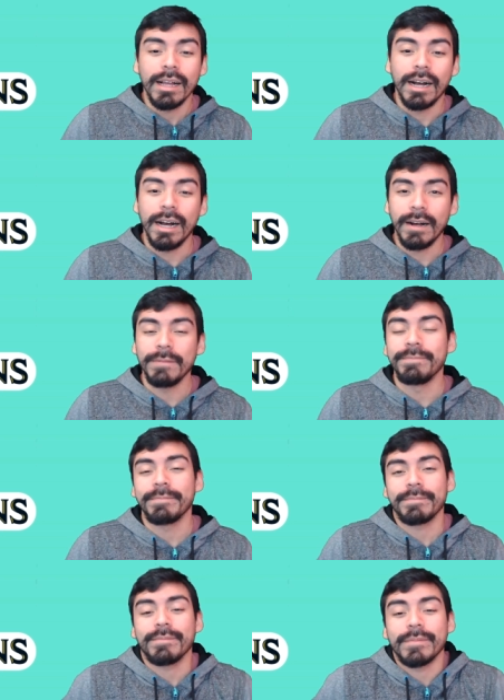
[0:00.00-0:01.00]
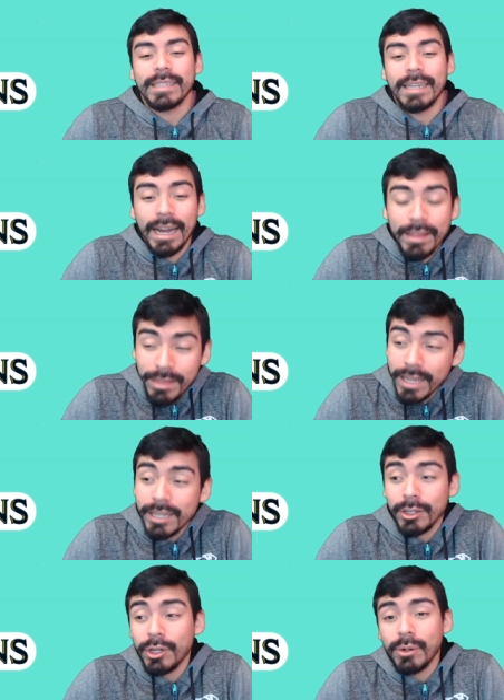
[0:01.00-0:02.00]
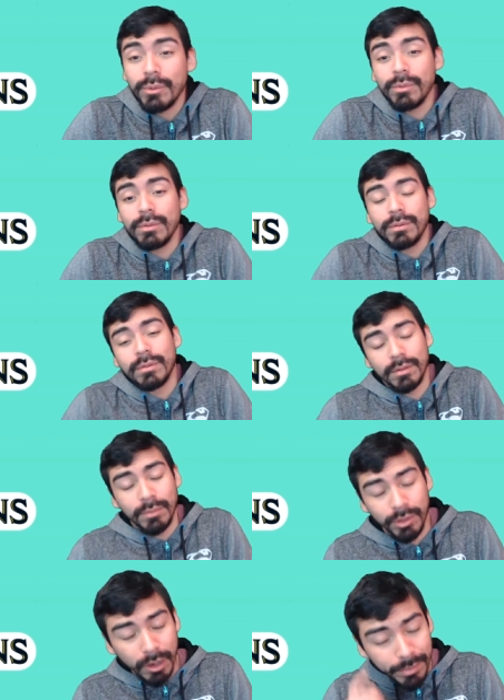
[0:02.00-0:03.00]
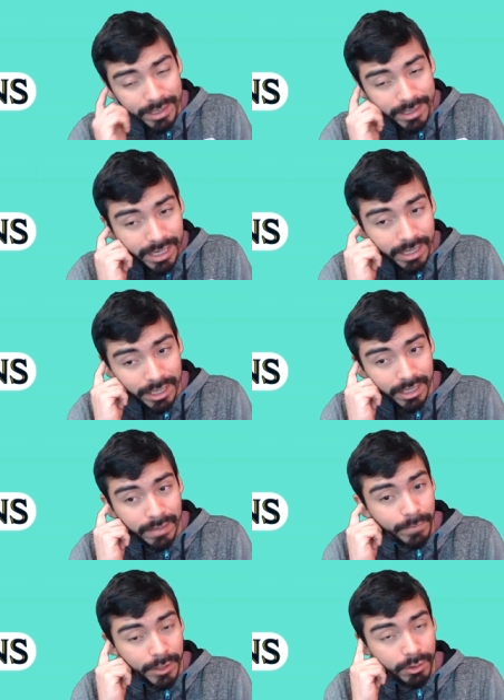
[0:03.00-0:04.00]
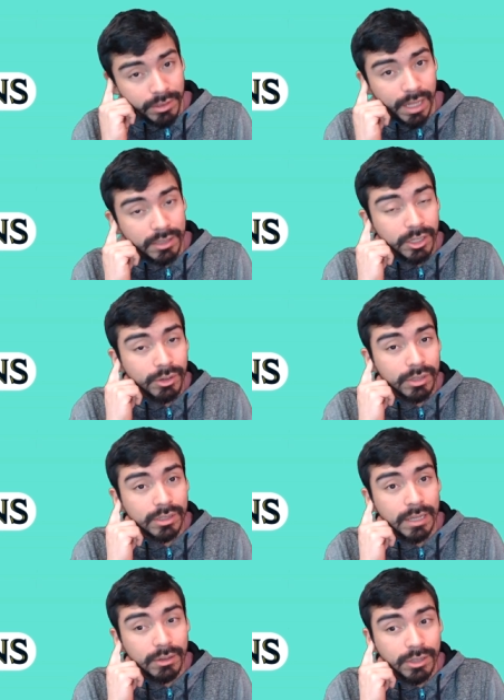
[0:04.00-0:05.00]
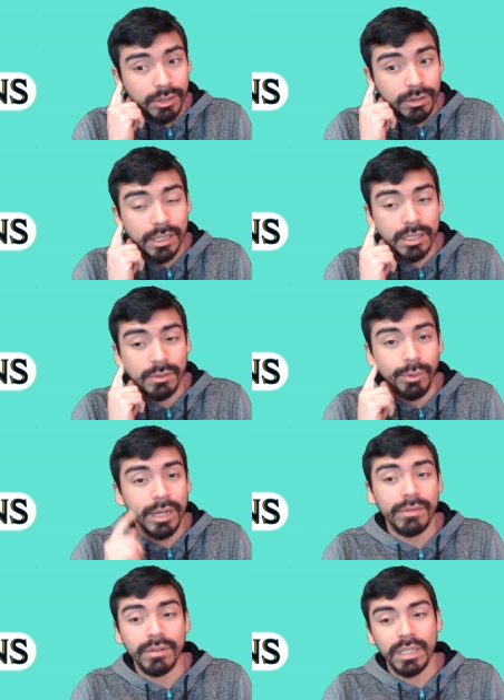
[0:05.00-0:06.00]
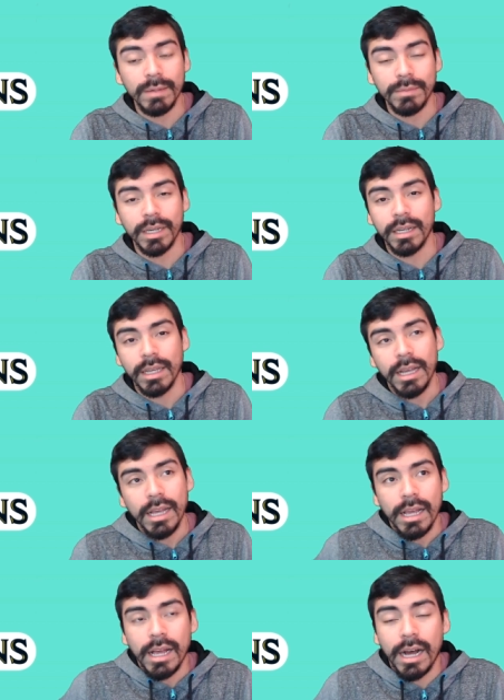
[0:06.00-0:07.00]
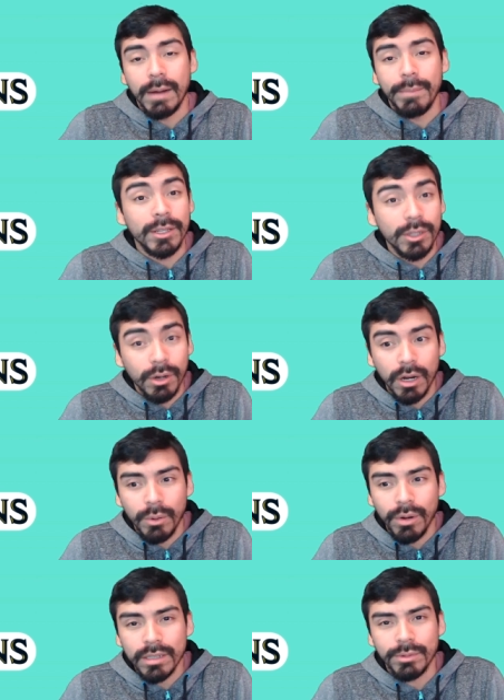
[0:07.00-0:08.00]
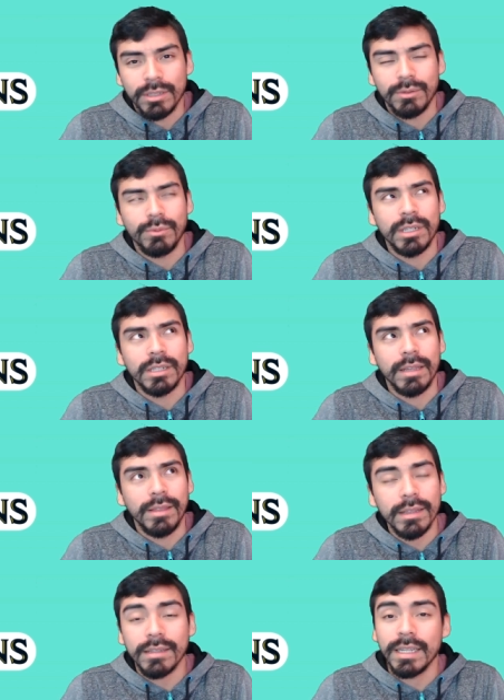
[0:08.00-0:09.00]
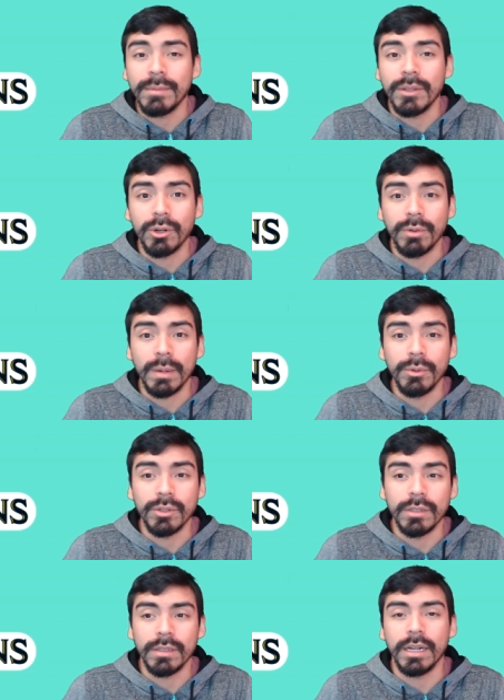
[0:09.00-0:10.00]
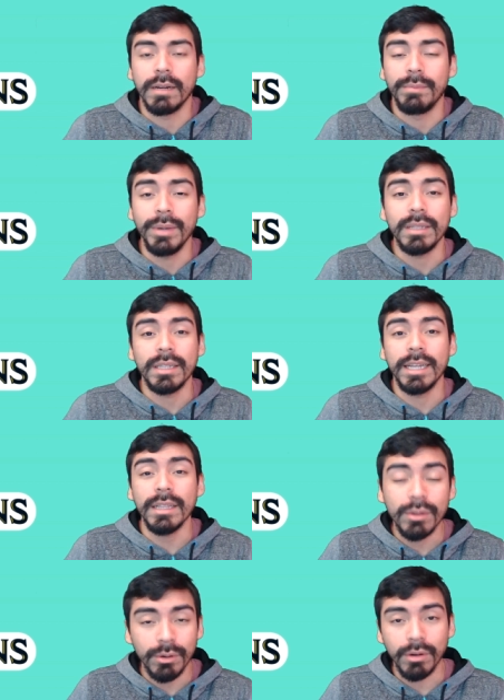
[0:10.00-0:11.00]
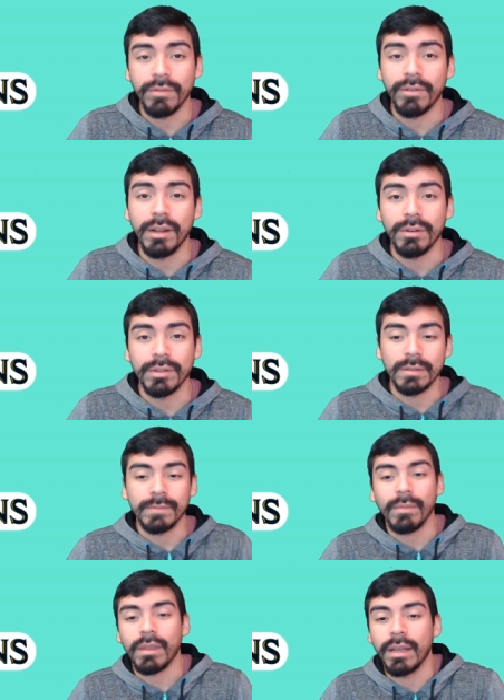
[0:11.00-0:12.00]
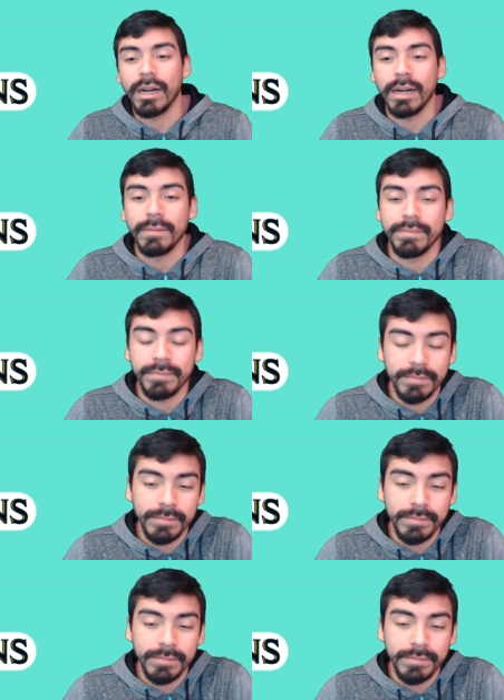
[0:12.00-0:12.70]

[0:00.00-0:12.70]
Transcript: Um, I think, you know, with all being said, like, you know, Santos Laguna, Santos Laguna is a way different team than um, Pantoja was, which, which is, I think, the team that New York Red Bulls uh, beat to get to the quarterfinals. Um,